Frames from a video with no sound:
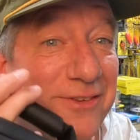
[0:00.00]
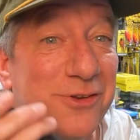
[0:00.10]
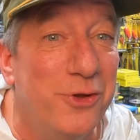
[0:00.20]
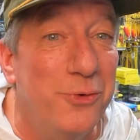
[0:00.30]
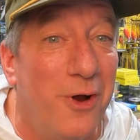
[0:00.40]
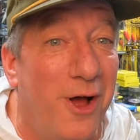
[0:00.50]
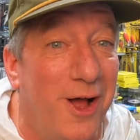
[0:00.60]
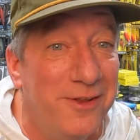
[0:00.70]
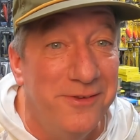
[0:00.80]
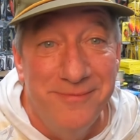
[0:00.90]
2
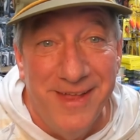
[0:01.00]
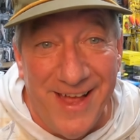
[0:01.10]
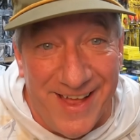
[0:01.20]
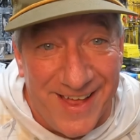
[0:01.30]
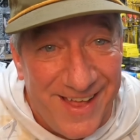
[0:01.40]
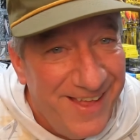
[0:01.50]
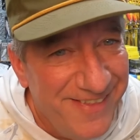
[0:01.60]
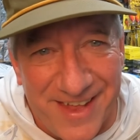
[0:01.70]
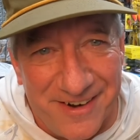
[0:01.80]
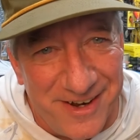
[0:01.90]
rods.
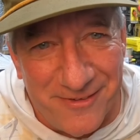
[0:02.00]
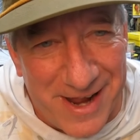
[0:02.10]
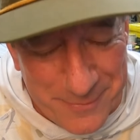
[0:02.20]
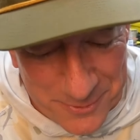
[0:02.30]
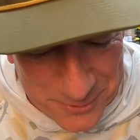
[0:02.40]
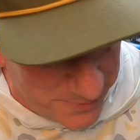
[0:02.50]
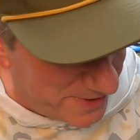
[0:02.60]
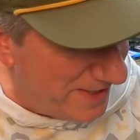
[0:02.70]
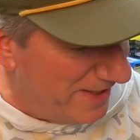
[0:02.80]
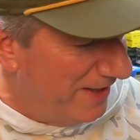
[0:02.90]
That'll never happen with
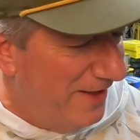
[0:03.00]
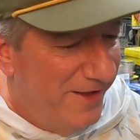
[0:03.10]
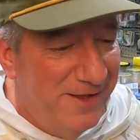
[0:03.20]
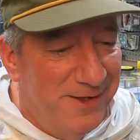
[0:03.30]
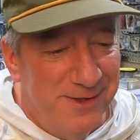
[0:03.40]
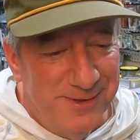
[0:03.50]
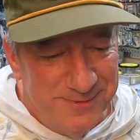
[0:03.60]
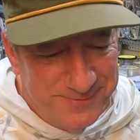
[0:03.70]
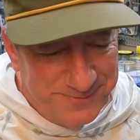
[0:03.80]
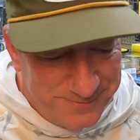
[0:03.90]
me.
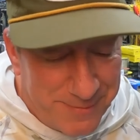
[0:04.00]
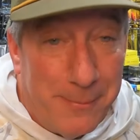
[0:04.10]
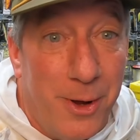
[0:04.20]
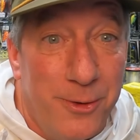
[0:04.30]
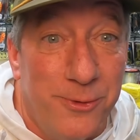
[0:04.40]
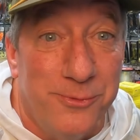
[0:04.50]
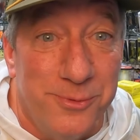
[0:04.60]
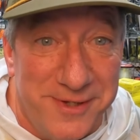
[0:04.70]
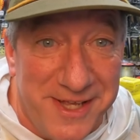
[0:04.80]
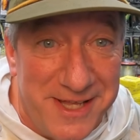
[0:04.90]
My boaters
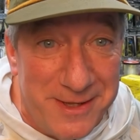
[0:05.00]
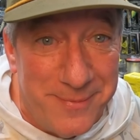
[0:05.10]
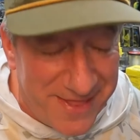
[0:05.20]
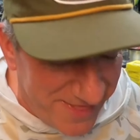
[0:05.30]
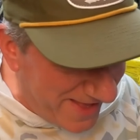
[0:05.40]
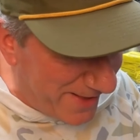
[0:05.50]
will tell you about that,